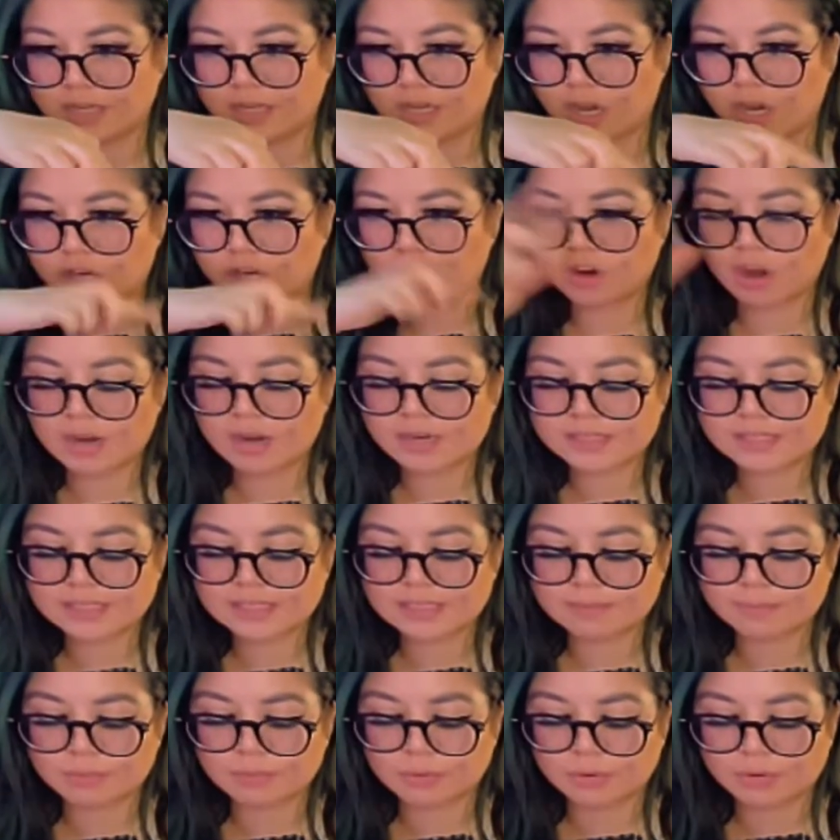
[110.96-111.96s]
across
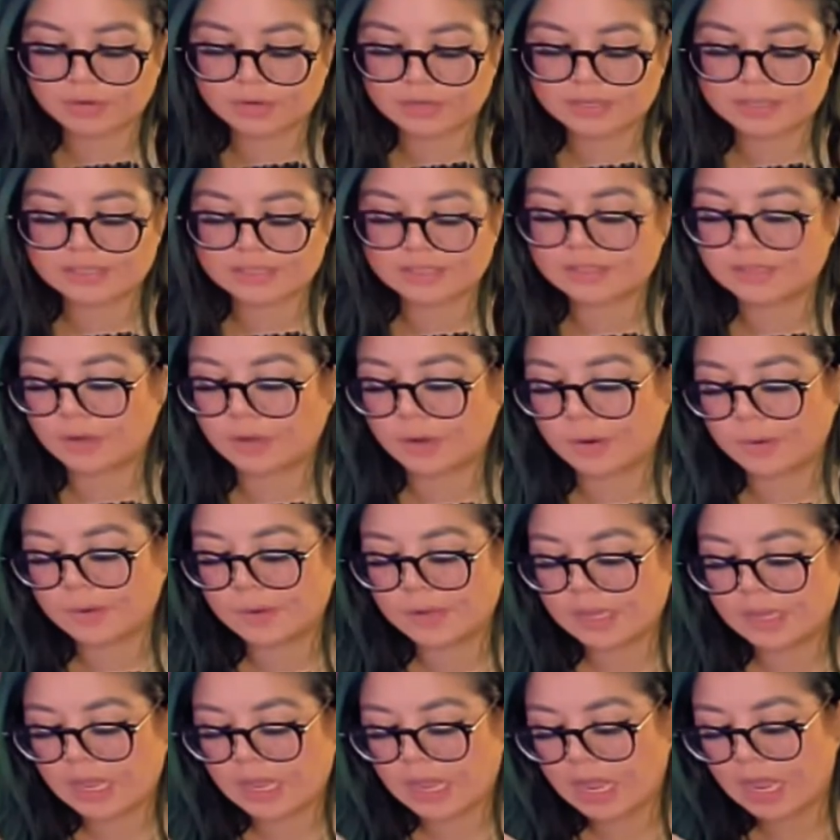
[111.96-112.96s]
the board, so
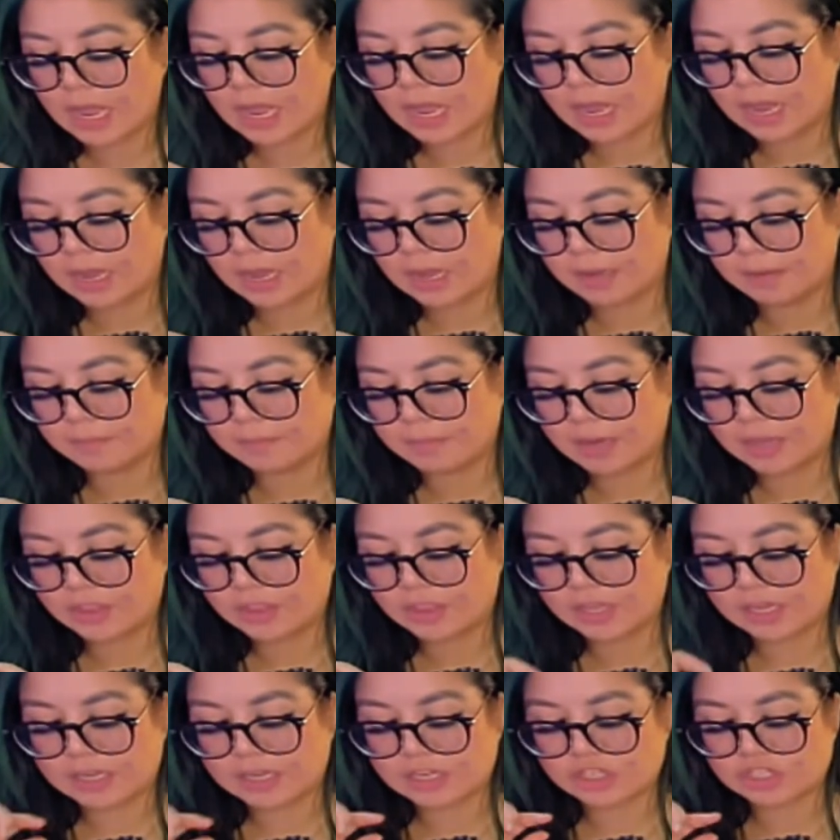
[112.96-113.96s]
um, I
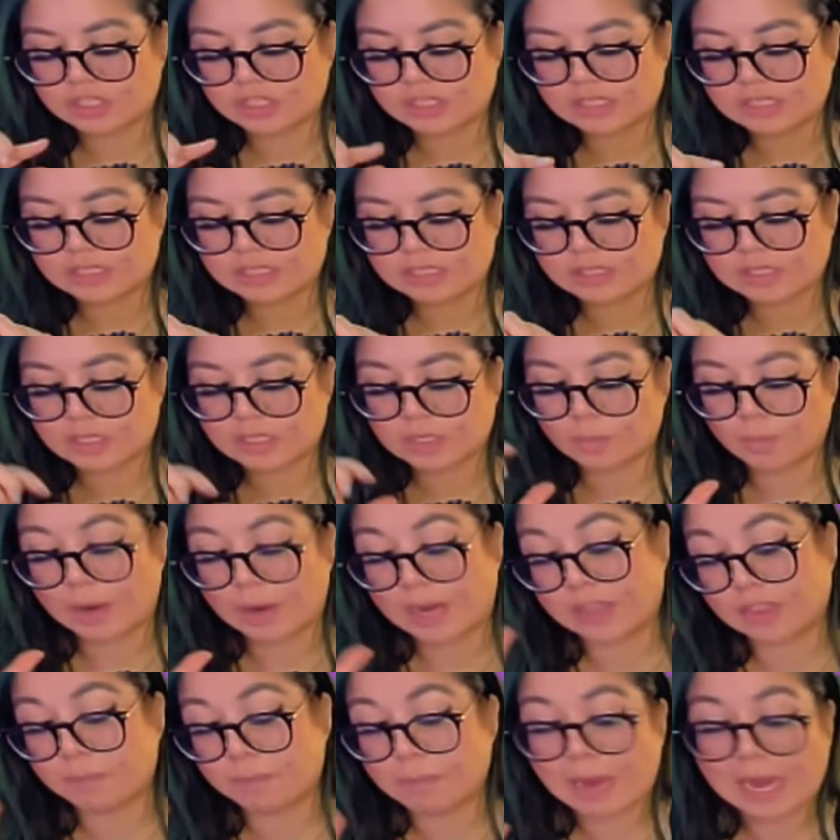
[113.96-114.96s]
think it's just the
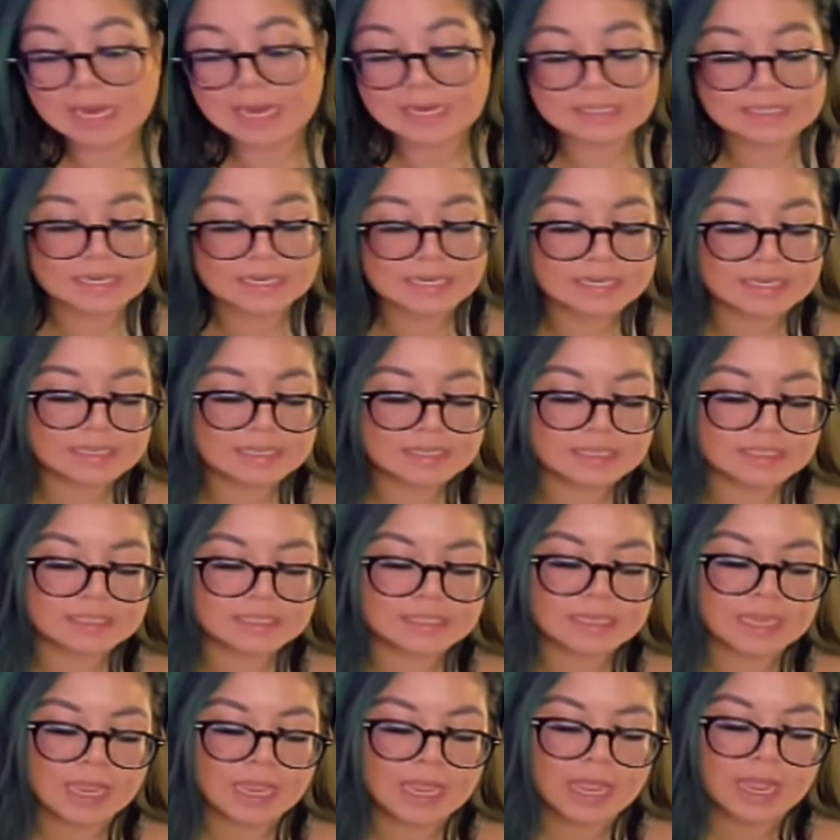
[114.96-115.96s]
way the paint
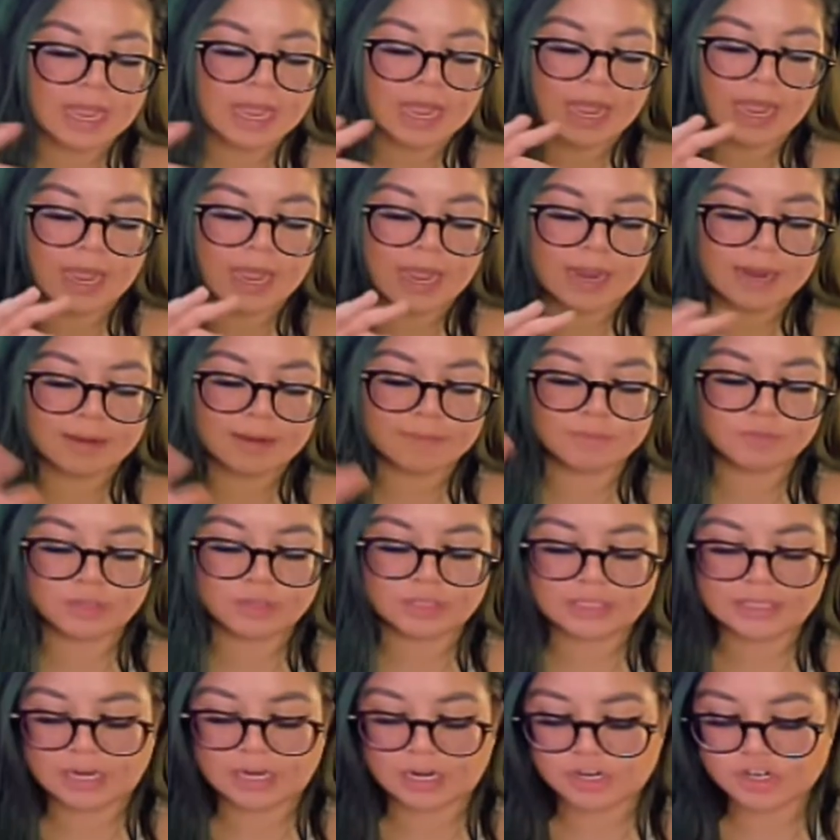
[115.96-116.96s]
is. I'm
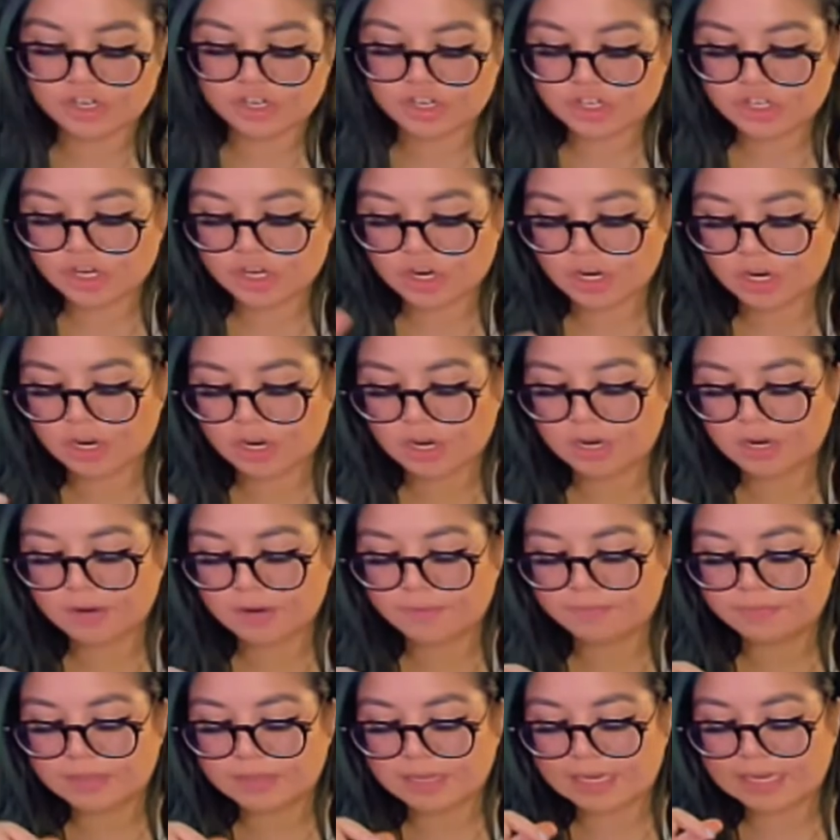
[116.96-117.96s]
really unsure.
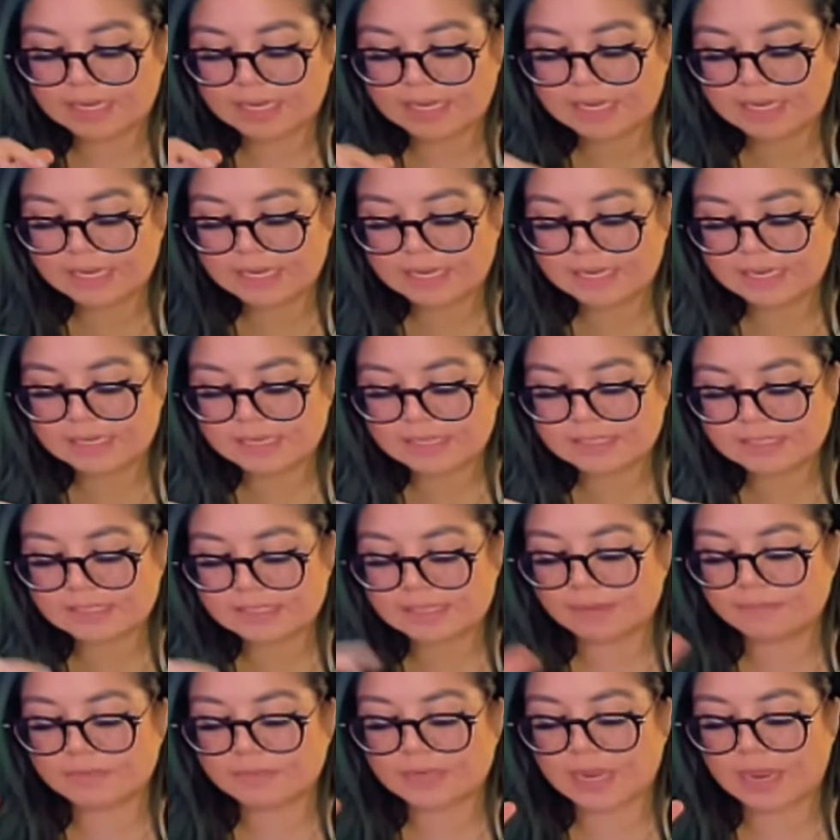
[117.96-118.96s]
The keys
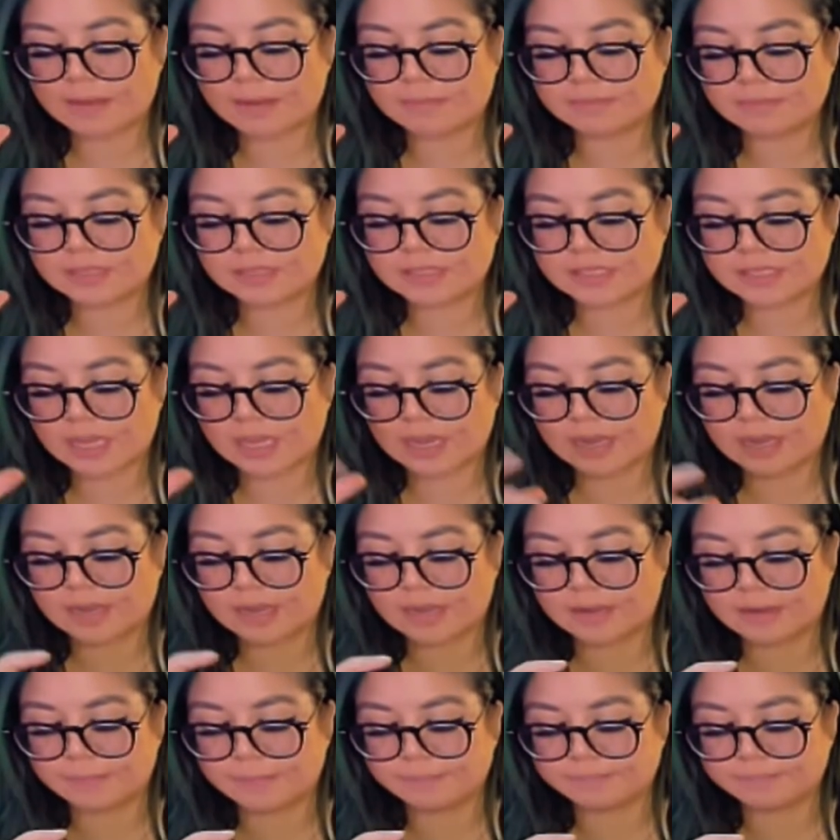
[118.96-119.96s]
sometimes,
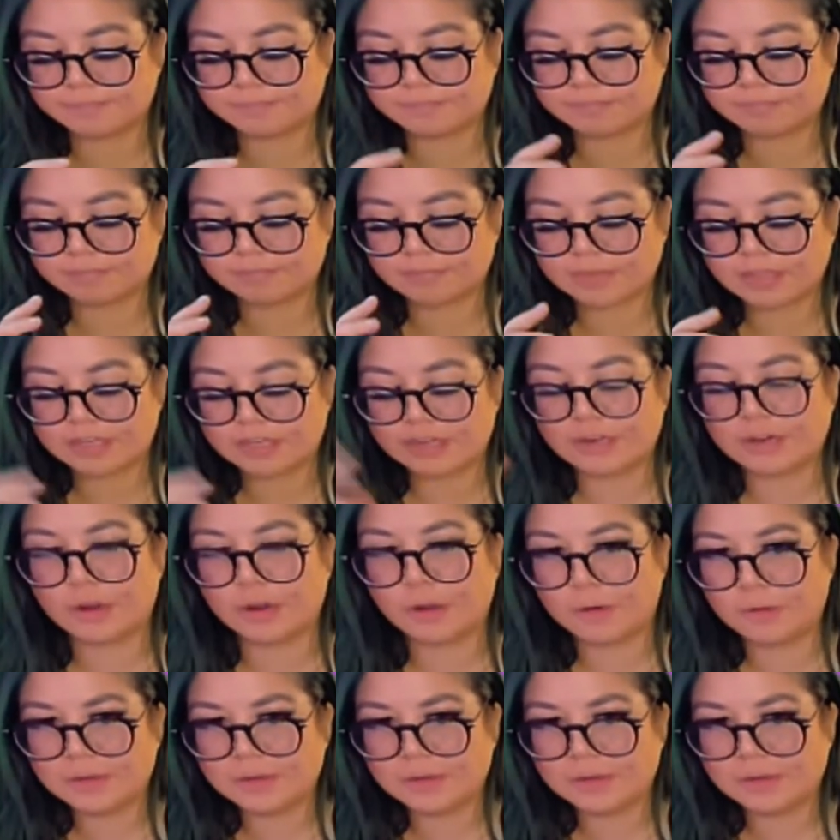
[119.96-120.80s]
um, you know,